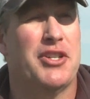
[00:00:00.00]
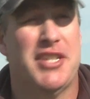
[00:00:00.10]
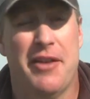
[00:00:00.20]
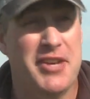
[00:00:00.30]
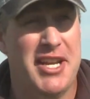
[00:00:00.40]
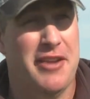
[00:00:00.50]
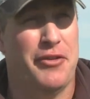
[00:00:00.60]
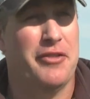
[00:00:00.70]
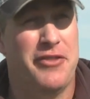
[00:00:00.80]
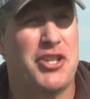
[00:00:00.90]
70
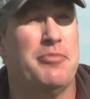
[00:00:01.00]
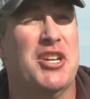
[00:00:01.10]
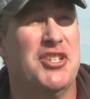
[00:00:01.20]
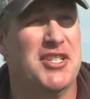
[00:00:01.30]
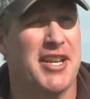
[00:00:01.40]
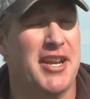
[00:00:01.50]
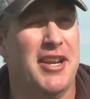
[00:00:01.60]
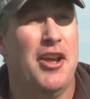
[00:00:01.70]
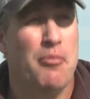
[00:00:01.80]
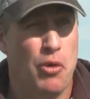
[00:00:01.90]
different fish species in it,
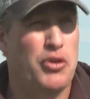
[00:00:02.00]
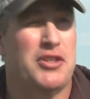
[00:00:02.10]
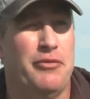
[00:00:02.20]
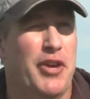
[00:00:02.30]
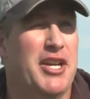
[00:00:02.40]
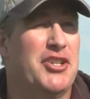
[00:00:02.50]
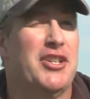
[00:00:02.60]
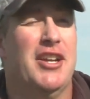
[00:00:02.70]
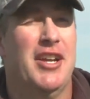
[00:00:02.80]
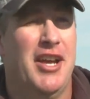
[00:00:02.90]
most of which
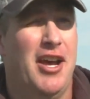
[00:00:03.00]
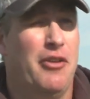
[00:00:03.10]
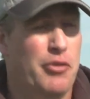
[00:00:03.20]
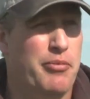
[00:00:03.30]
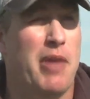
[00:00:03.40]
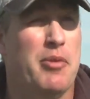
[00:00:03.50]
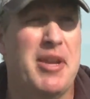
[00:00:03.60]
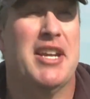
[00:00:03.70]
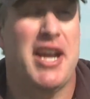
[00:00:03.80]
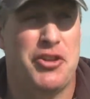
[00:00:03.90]
uh, would probably be
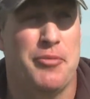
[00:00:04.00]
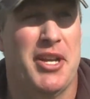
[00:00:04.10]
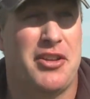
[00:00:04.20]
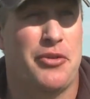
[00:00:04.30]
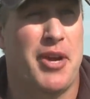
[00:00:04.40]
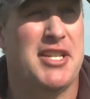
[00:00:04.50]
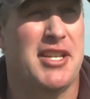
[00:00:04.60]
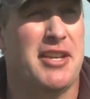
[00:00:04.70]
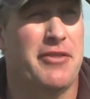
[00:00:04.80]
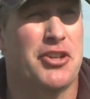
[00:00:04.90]
a detriment to the Rice
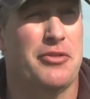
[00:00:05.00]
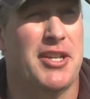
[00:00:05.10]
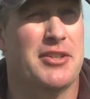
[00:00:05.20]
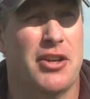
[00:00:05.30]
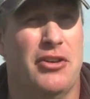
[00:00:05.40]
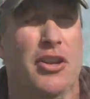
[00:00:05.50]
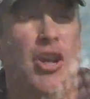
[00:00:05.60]
Lake fishery. So